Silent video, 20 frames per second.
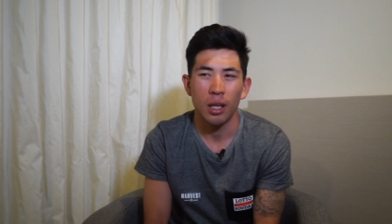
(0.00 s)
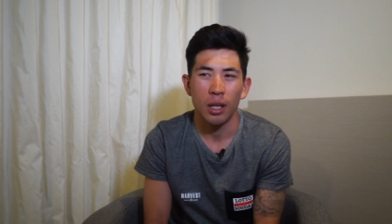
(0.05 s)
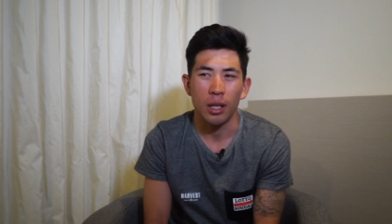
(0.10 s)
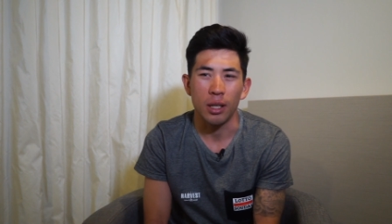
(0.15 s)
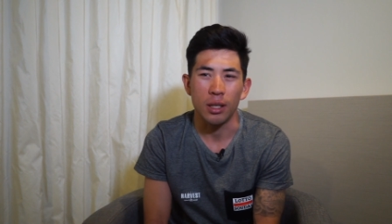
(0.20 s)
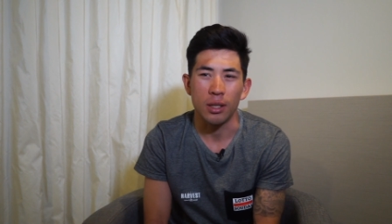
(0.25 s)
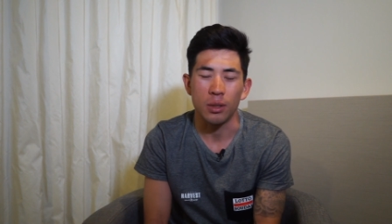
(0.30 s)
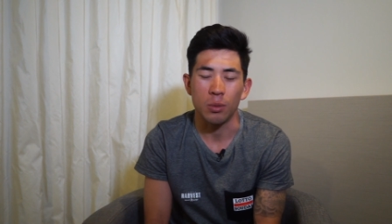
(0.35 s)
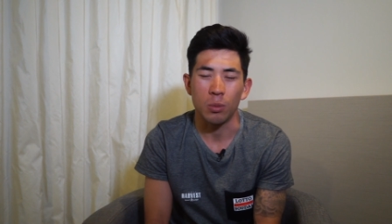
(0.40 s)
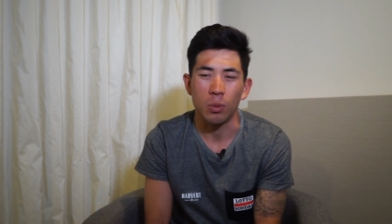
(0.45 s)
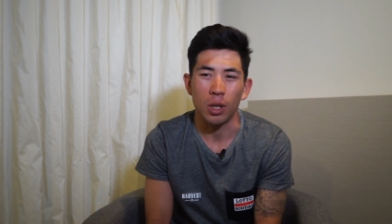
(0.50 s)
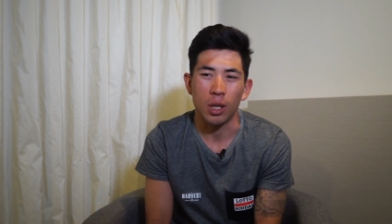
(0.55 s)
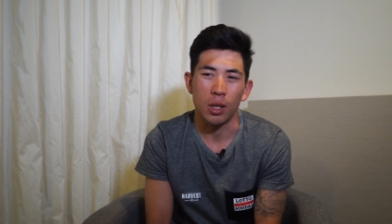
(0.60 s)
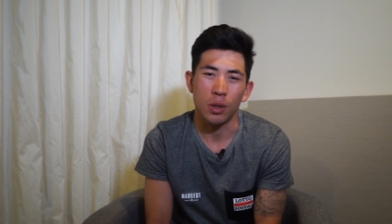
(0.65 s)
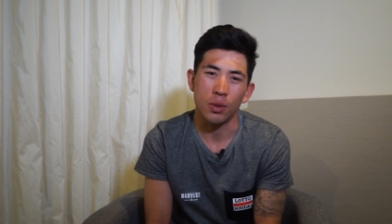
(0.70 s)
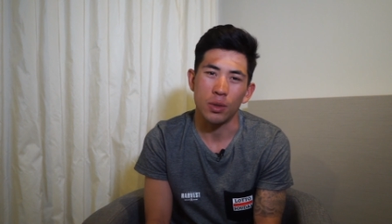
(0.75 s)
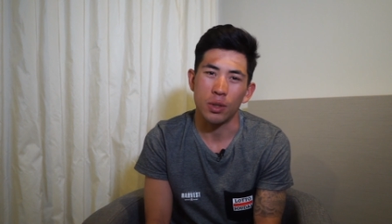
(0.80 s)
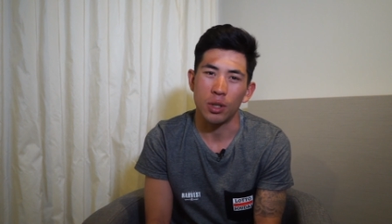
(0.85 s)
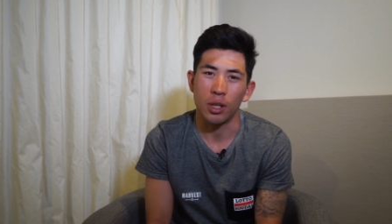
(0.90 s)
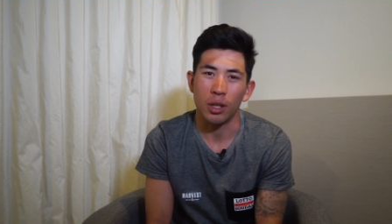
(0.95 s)
is what I
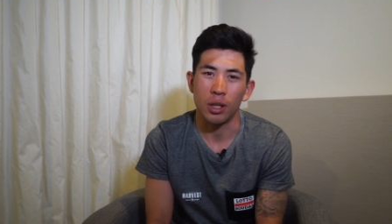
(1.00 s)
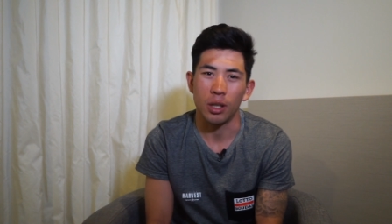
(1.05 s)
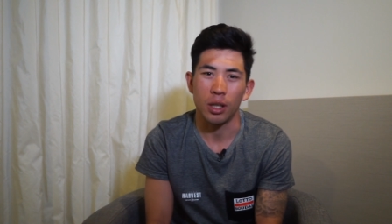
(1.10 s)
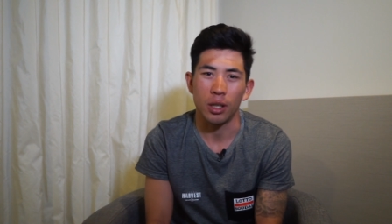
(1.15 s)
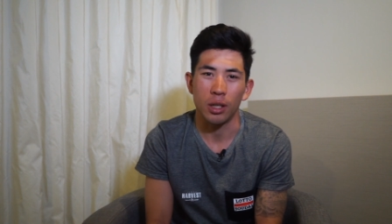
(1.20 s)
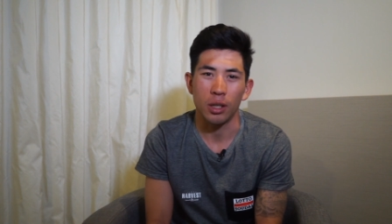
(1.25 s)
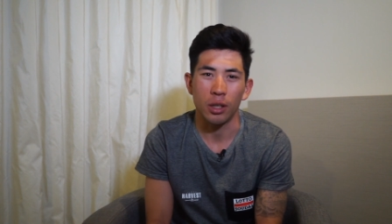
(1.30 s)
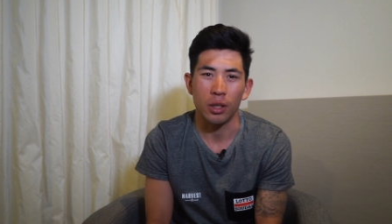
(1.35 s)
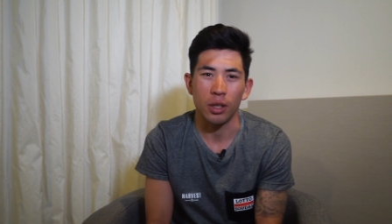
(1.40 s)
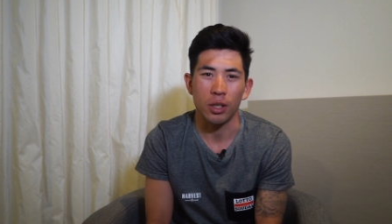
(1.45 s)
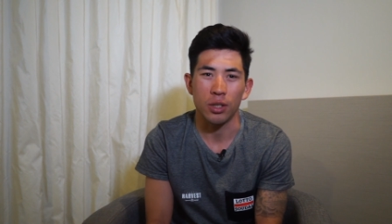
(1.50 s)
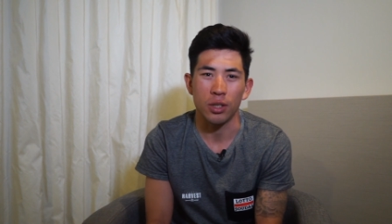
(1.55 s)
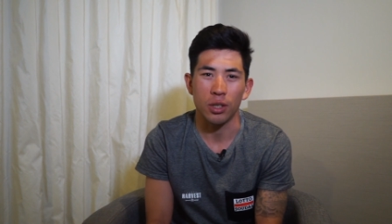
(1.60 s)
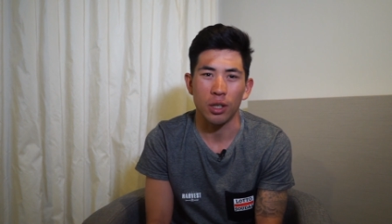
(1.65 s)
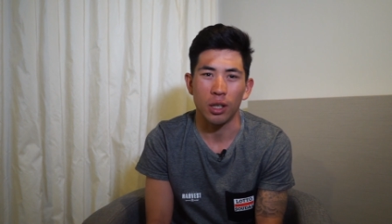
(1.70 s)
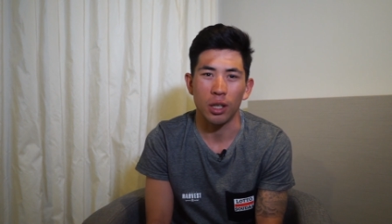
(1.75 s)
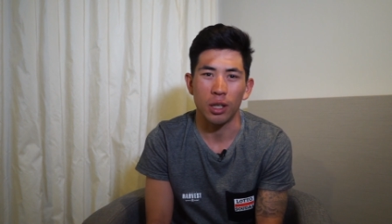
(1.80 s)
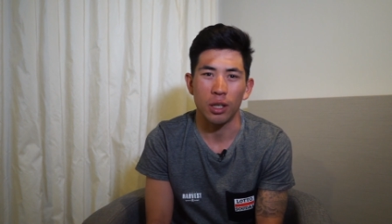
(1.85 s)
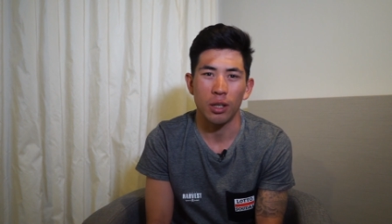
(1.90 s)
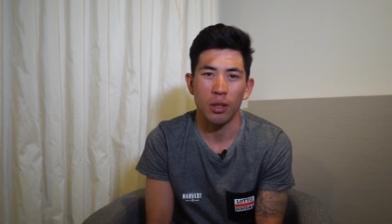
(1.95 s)
was on the on the
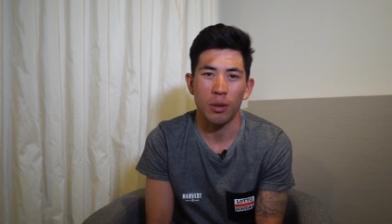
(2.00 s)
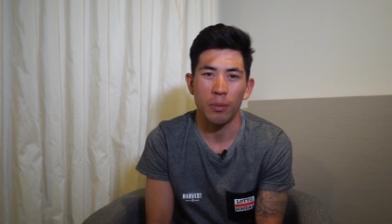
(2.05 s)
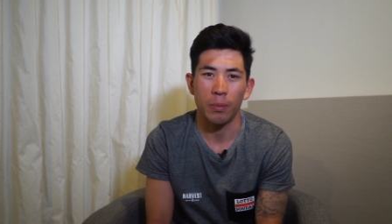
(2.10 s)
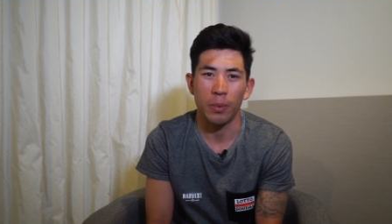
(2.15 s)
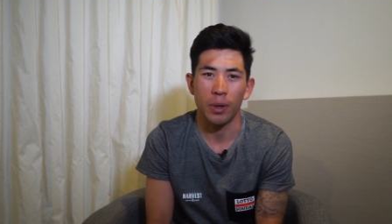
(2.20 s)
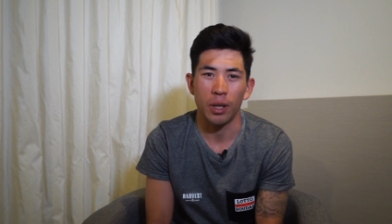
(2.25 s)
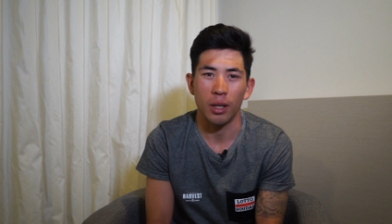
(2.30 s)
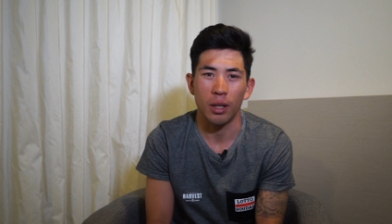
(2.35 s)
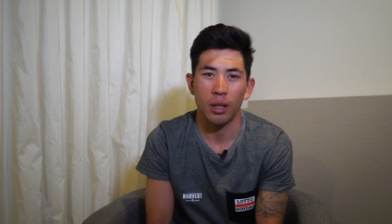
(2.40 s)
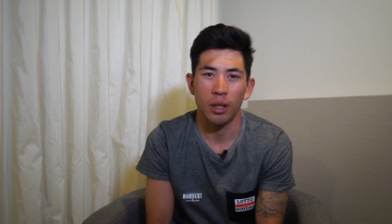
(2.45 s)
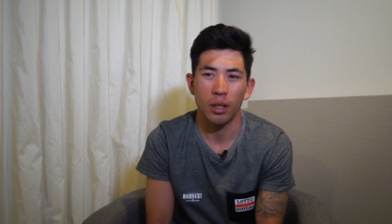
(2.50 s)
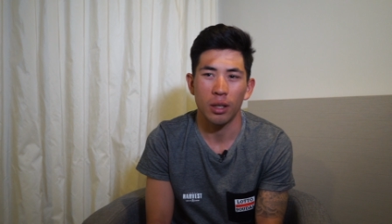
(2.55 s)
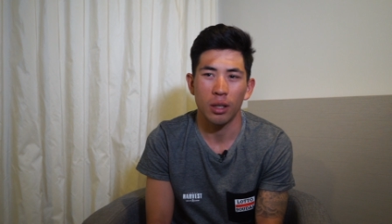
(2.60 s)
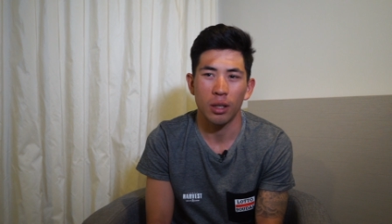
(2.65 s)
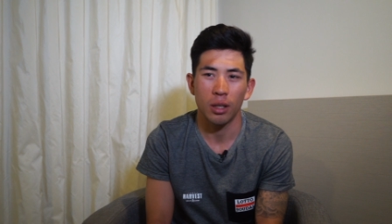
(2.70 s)
Scott, but